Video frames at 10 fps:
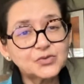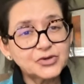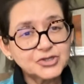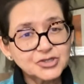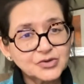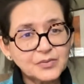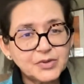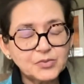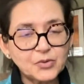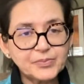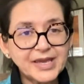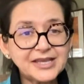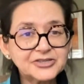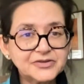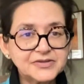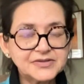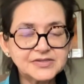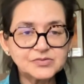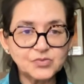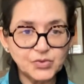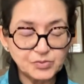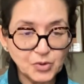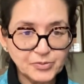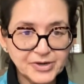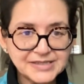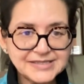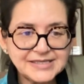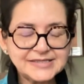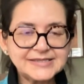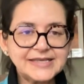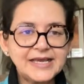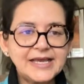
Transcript: you want to show up with more patience, with more presence,